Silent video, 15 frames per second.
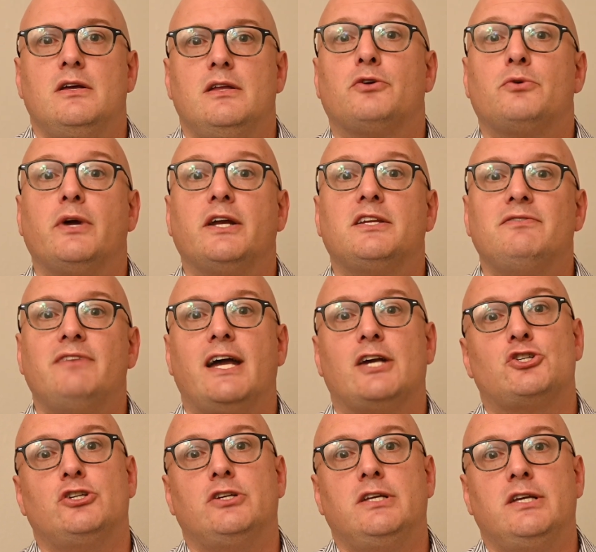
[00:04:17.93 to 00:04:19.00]
The corrective
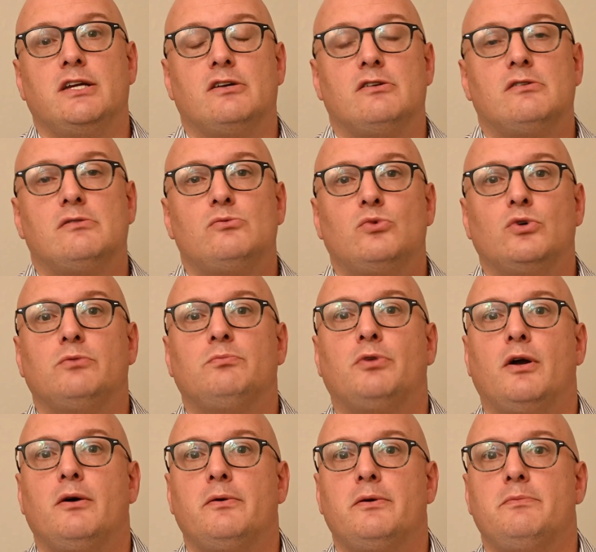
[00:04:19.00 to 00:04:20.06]
action here would
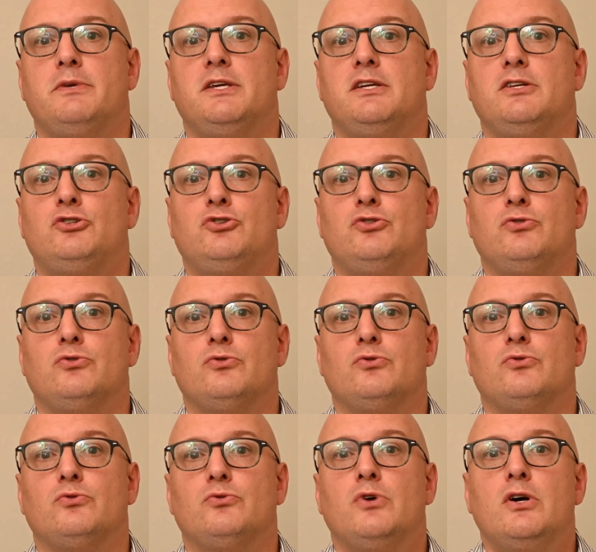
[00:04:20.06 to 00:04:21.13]
probably be
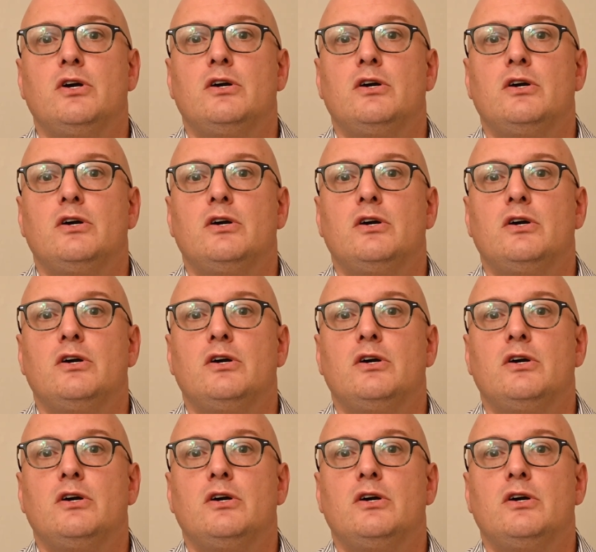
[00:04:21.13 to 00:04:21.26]
to